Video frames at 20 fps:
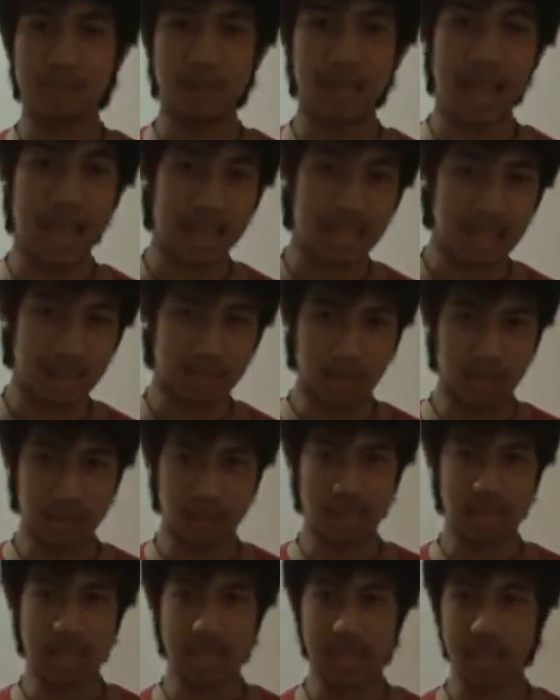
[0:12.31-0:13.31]

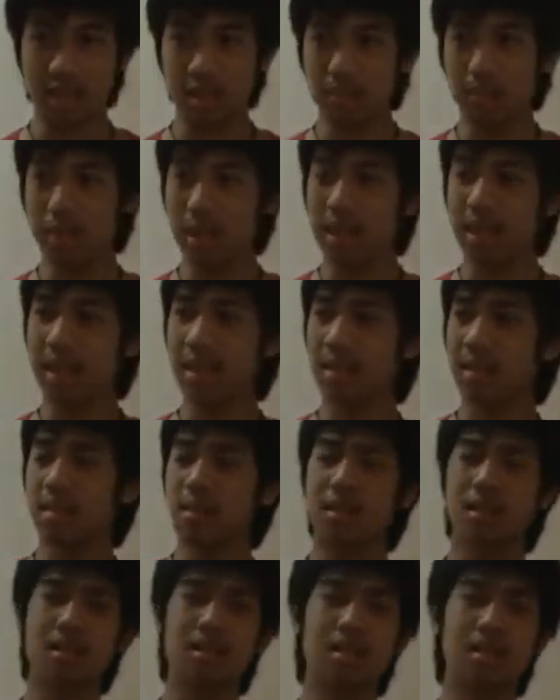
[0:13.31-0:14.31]
blacksmithing channel, but I
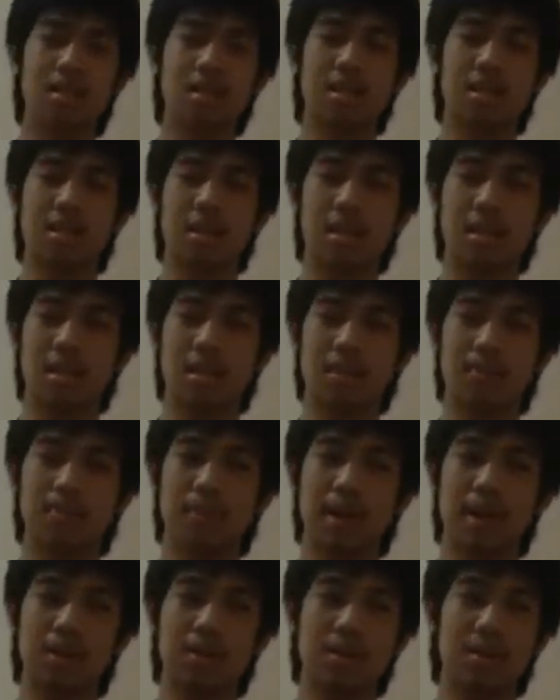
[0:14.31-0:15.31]
thought
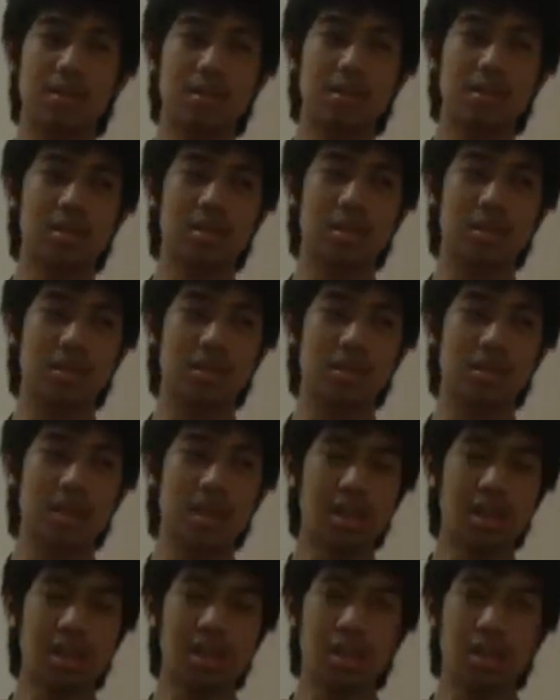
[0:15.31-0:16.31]
about,
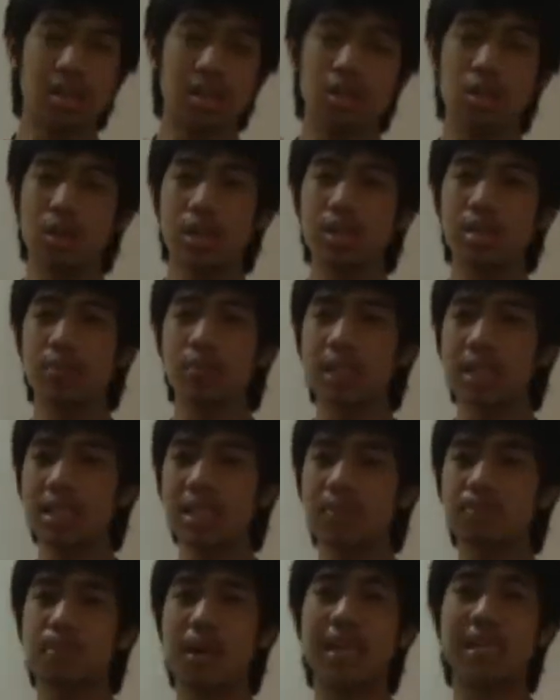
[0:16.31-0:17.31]
doing something
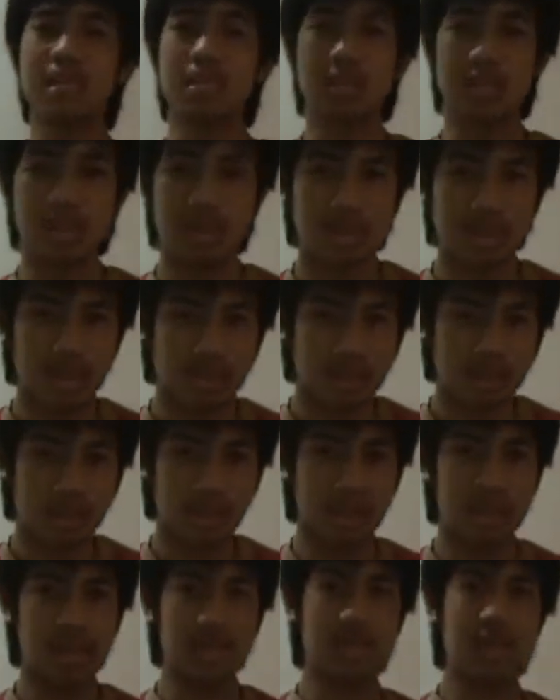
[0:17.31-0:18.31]
special
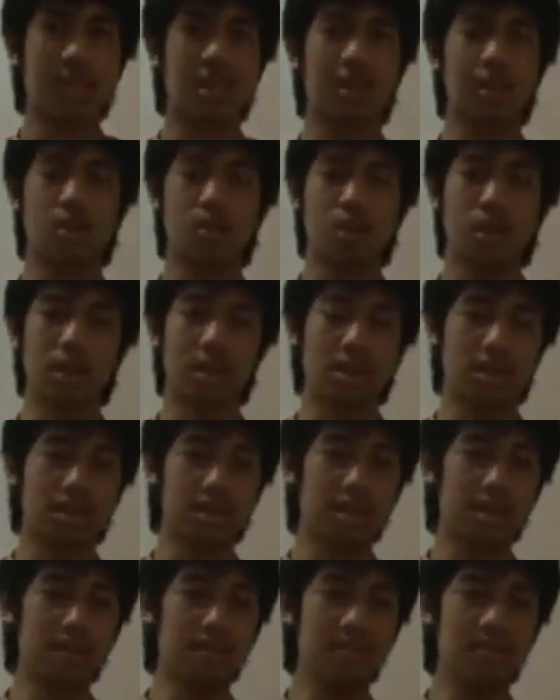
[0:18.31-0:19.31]
for this
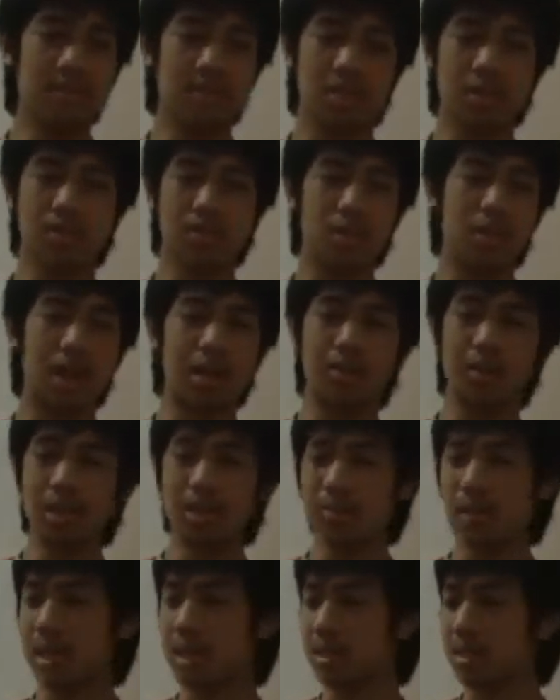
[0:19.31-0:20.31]
100 subscriber
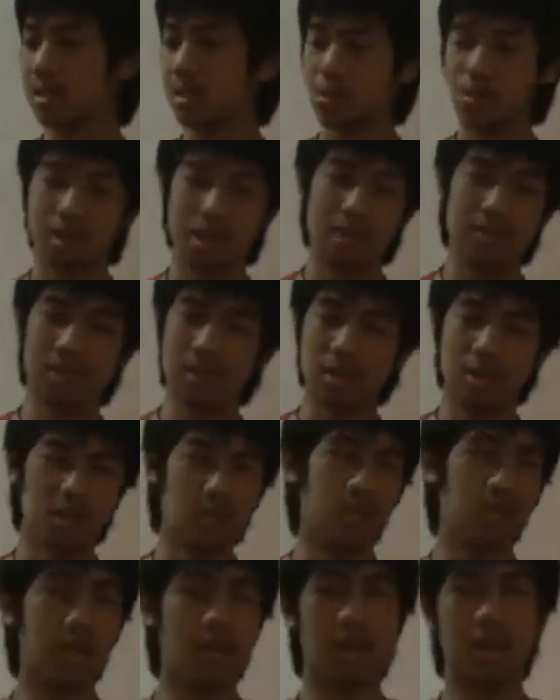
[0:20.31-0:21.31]
special, or whatever you
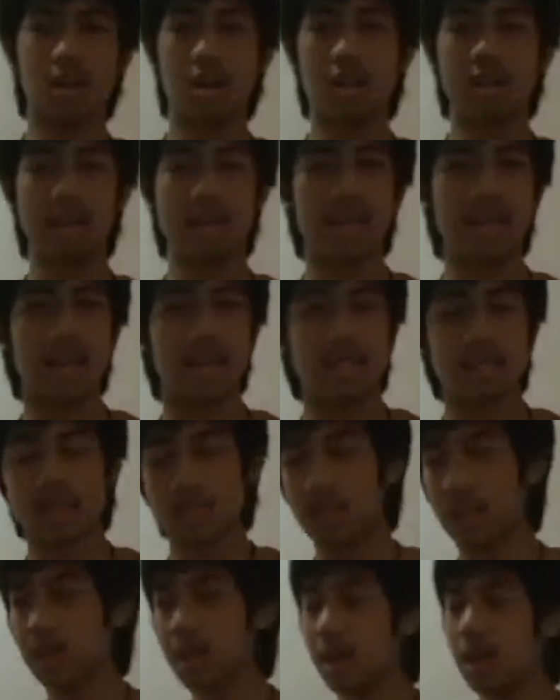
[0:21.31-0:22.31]
want to call it
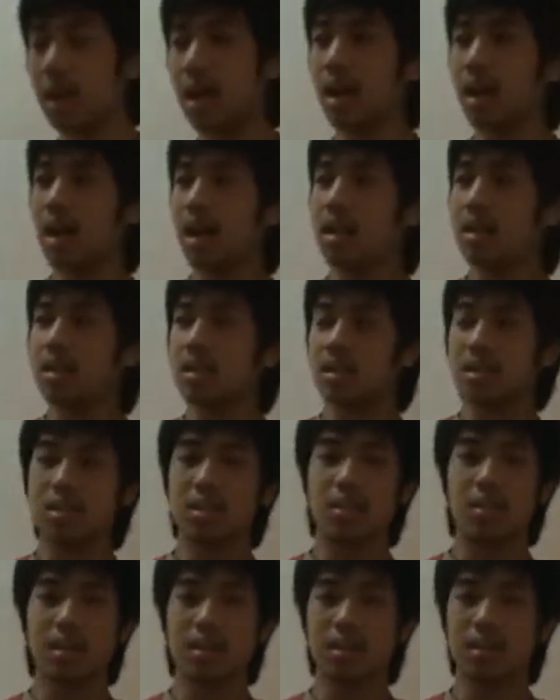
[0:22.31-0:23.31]
actually.
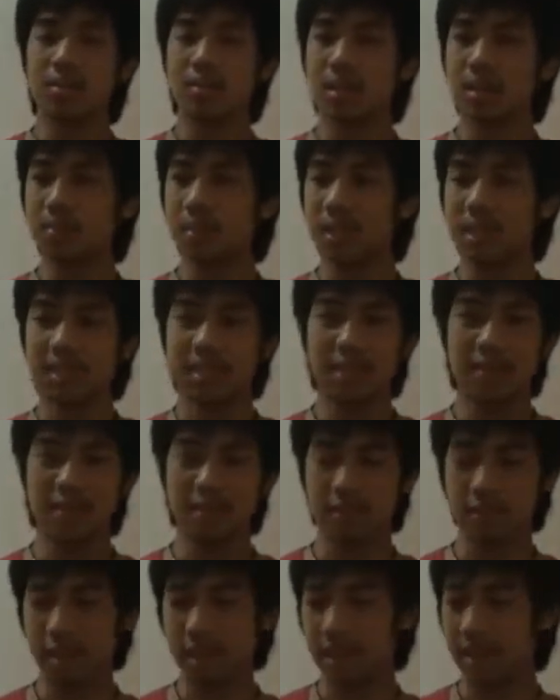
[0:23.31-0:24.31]
So I thought of something
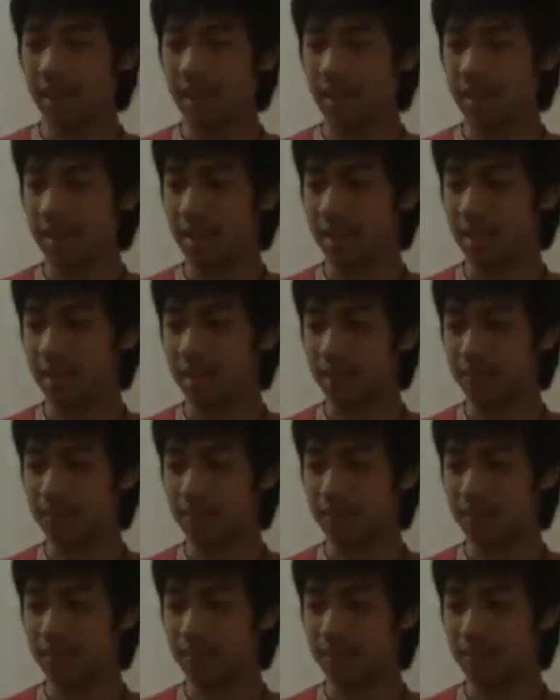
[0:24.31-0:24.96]
different, and